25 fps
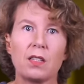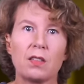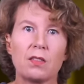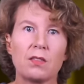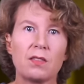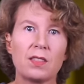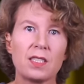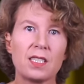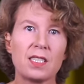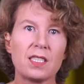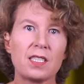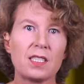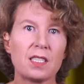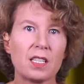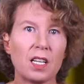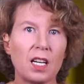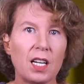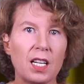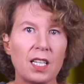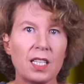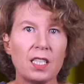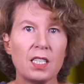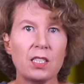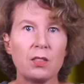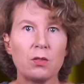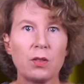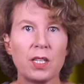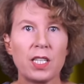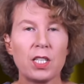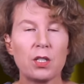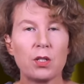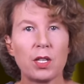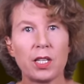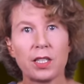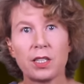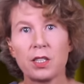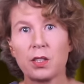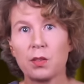This highly
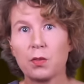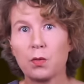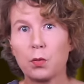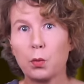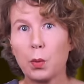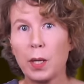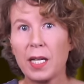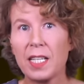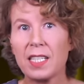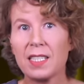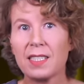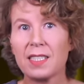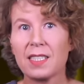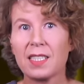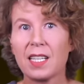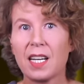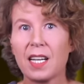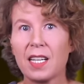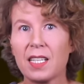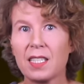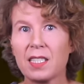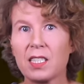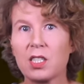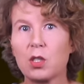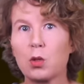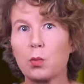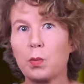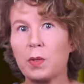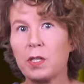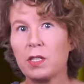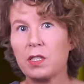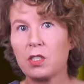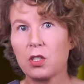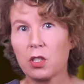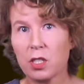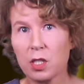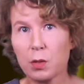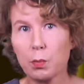radioactive waste has to be
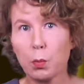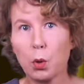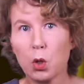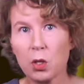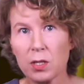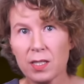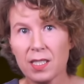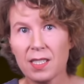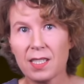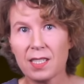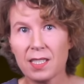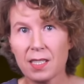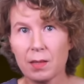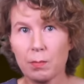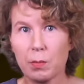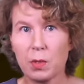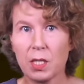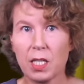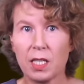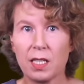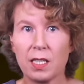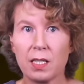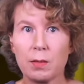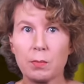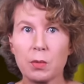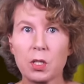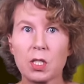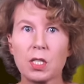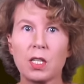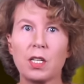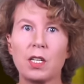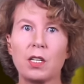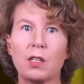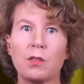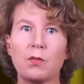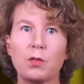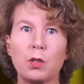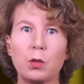transported sometimes,
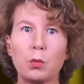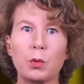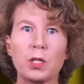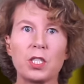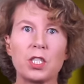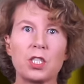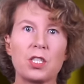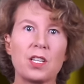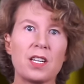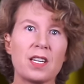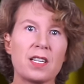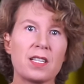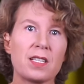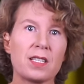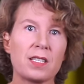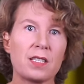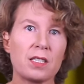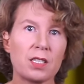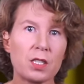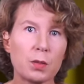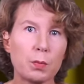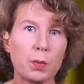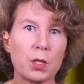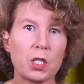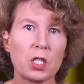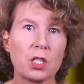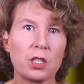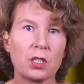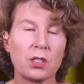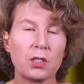for which there are special